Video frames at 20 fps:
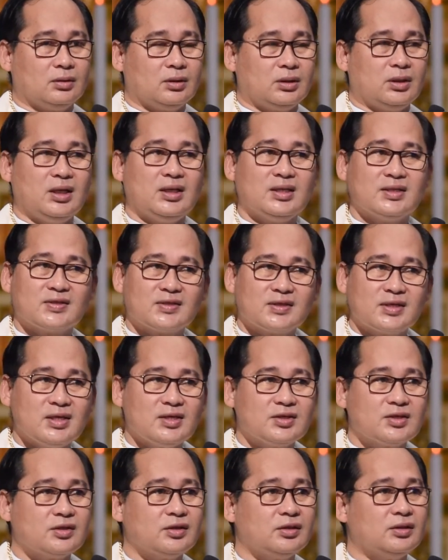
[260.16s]
In
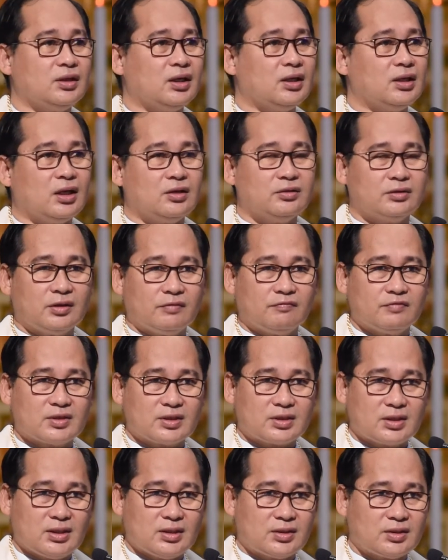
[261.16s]
season and out of
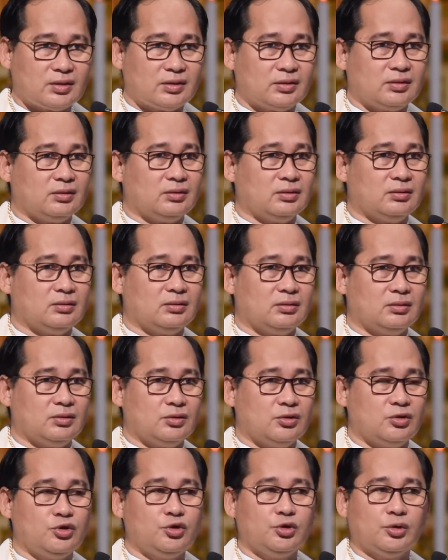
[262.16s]
season,
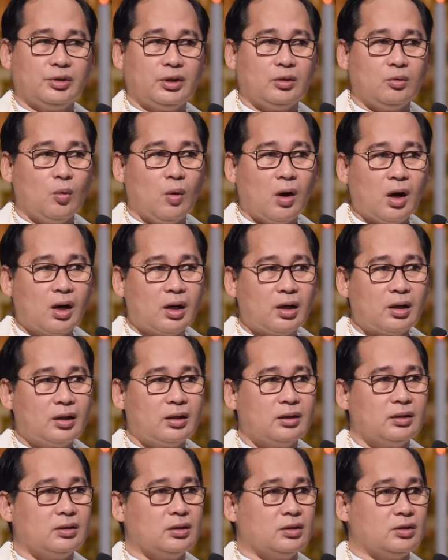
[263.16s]
during war,
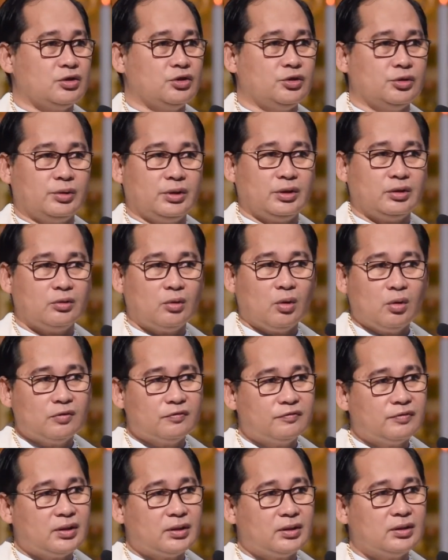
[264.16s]
during
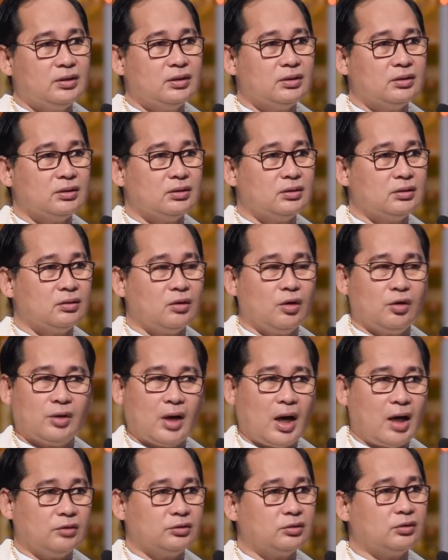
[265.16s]
COVID, or
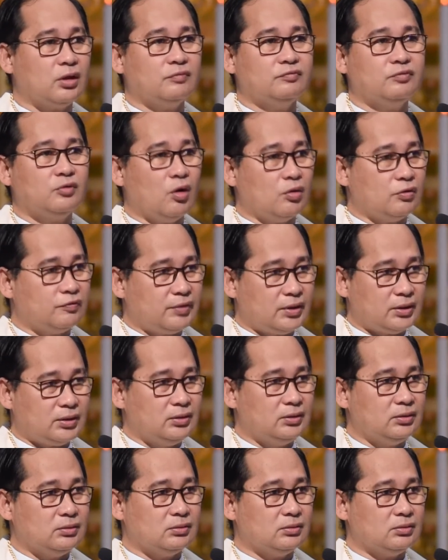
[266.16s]
out of COVID,
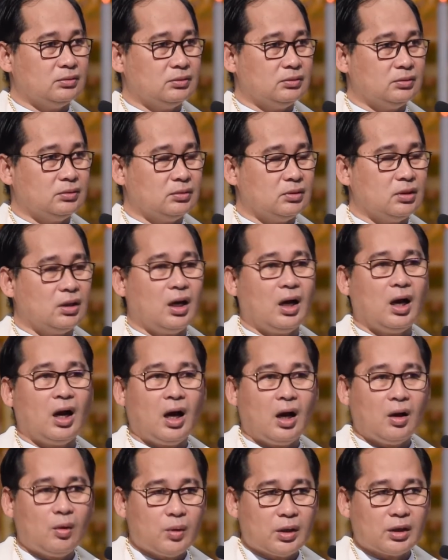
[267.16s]

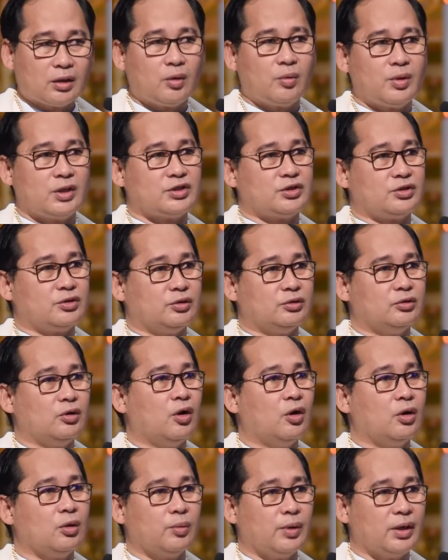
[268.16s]
our question
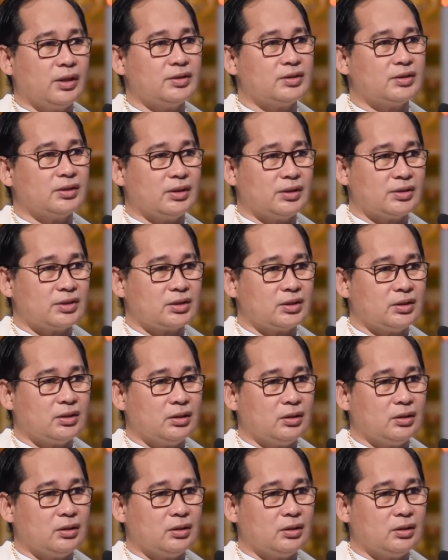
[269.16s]
always is,